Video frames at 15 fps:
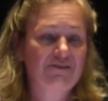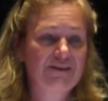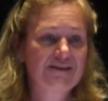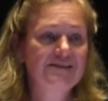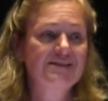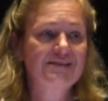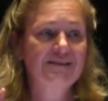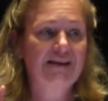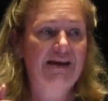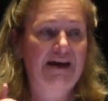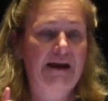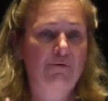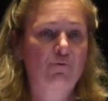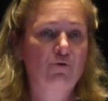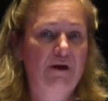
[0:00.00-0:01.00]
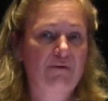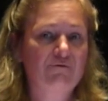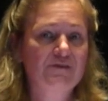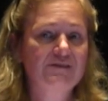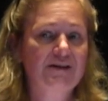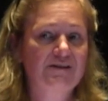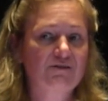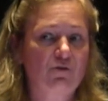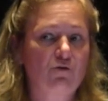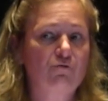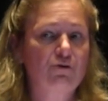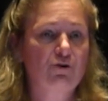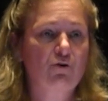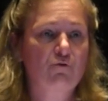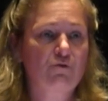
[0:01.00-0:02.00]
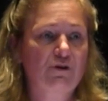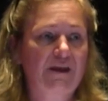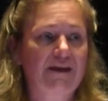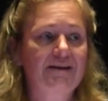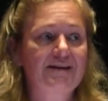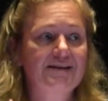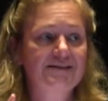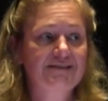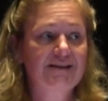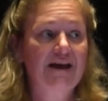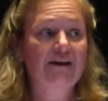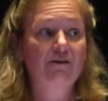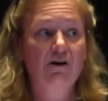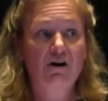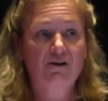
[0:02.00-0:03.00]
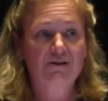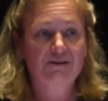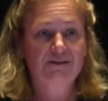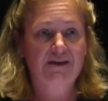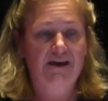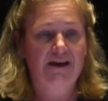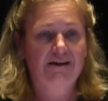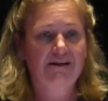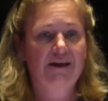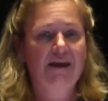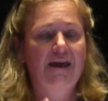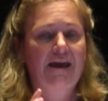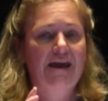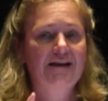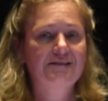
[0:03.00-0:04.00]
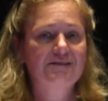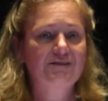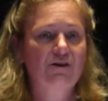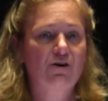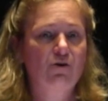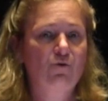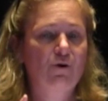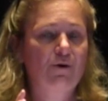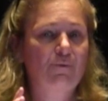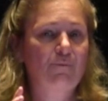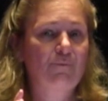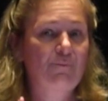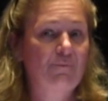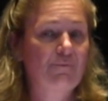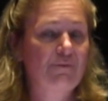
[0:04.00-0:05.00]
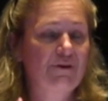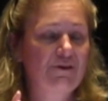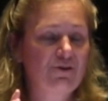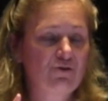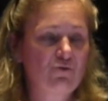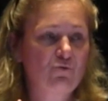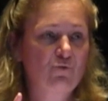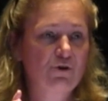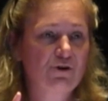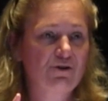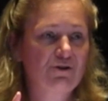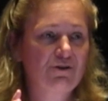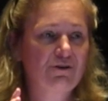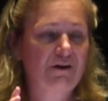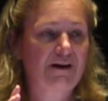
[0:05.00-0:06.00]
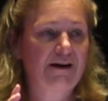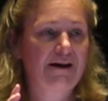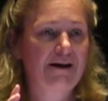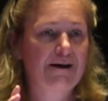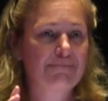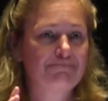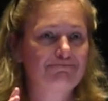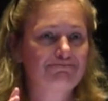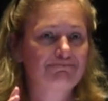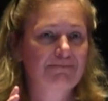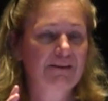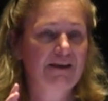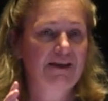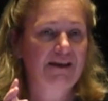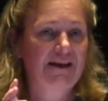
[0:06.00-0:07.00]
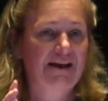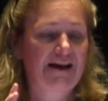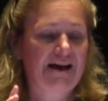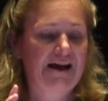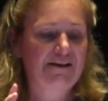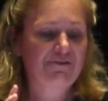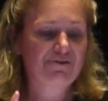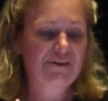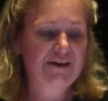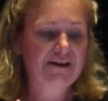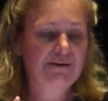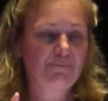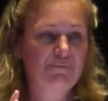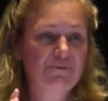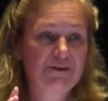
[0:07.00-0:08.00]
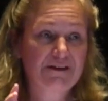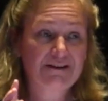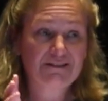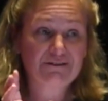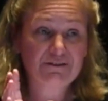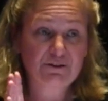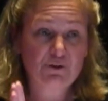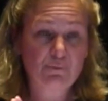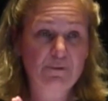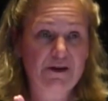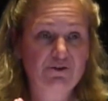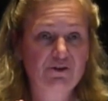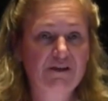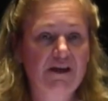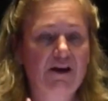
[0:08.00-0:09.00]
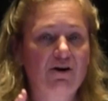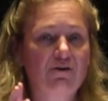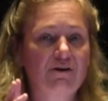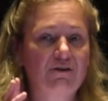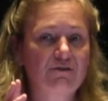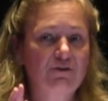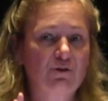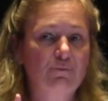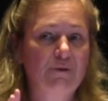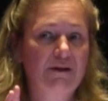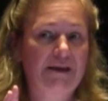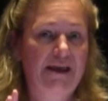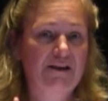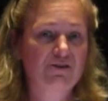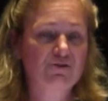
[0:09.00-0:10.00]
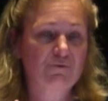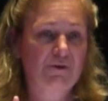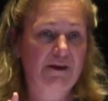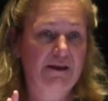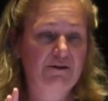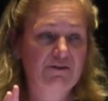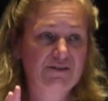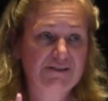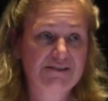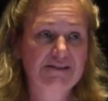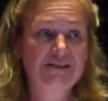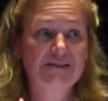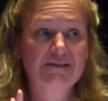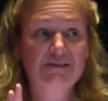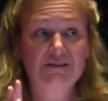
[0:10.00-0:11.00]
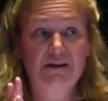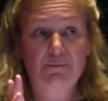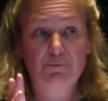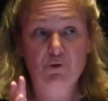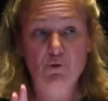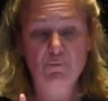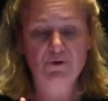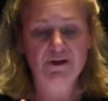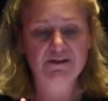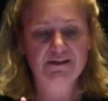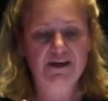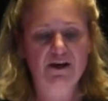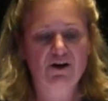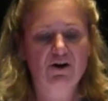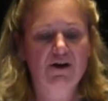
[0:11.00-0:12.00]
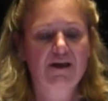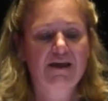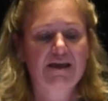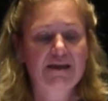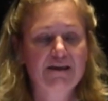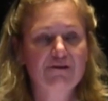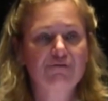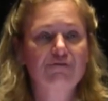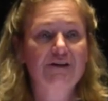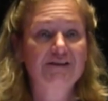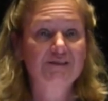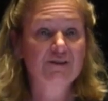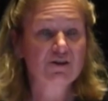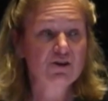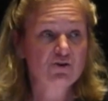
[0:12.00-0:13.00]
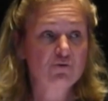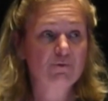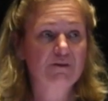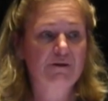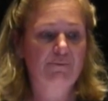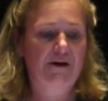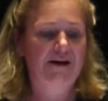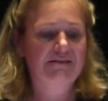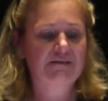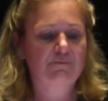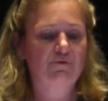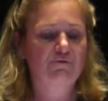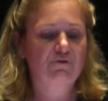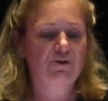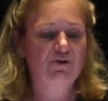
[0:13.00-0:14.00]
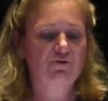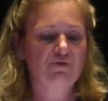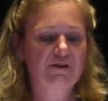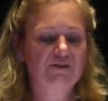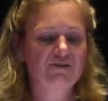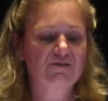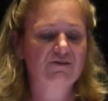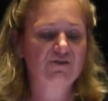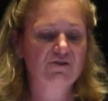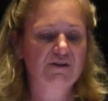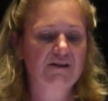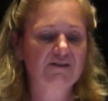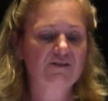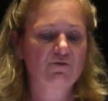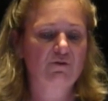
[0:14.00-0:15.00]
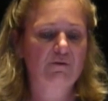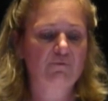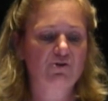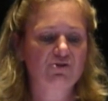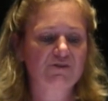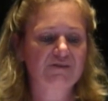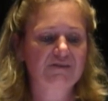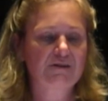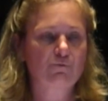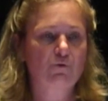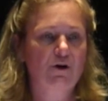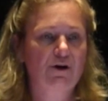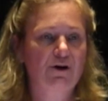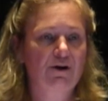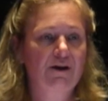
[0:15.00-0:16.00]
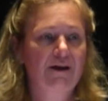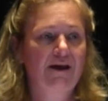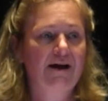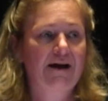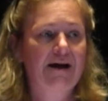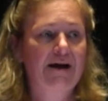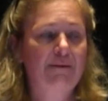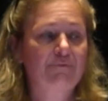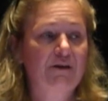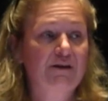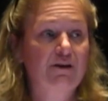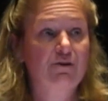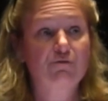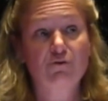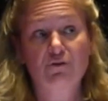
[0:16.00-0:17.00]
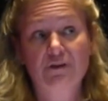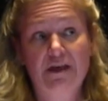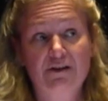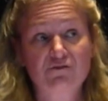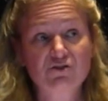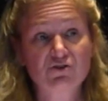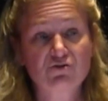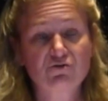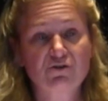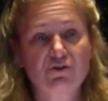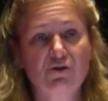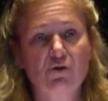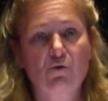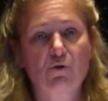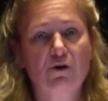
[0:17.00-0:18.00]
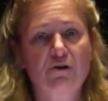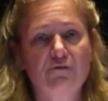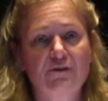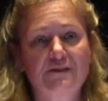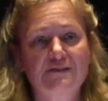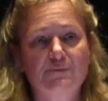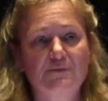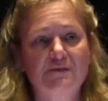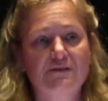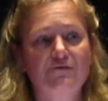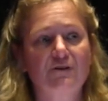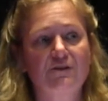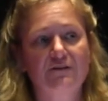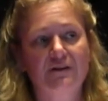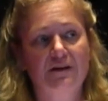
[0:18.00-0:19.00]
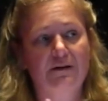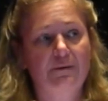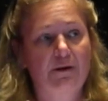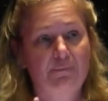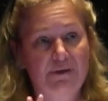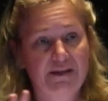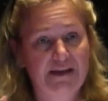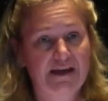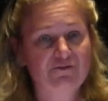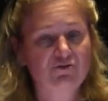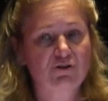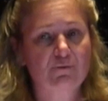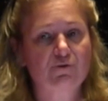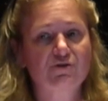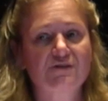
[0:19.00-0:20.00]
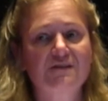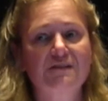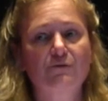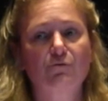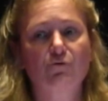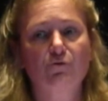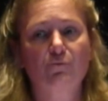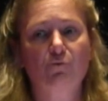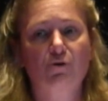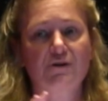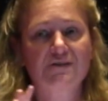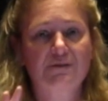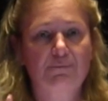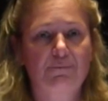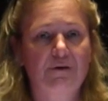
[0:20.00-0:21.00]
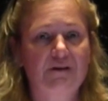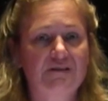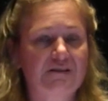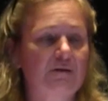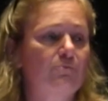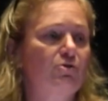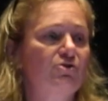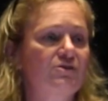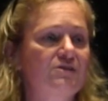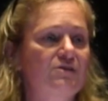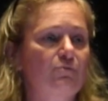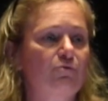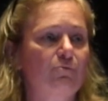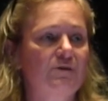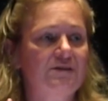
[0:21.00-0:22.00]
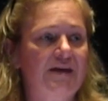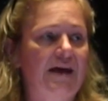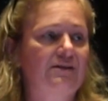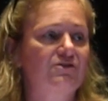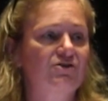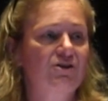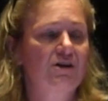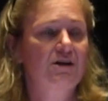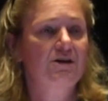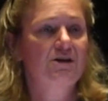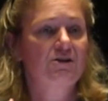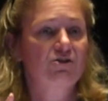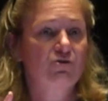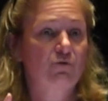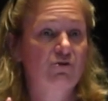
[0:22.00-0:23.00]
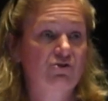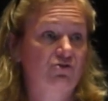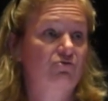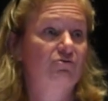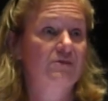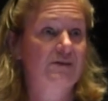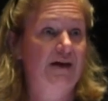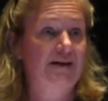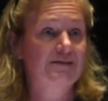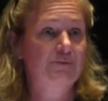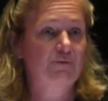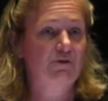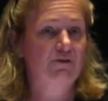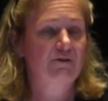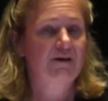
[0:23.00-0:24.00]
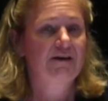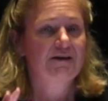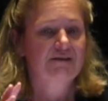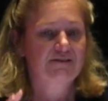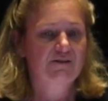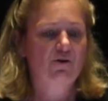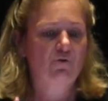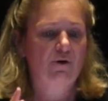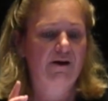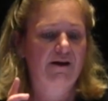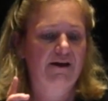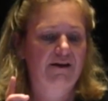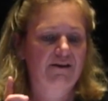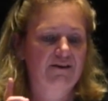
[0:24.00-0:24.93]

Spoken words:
this, I will emphasize over and over again, is not a heart attack. And so you will, I think, get a little better care and a little bit age and disease appropriate care if it's humanly possible for you to get to an emergency where they care for a lot of children, or it's specifically a pediatric emergency room, or it's an emergency room attached to a children's hospital. So,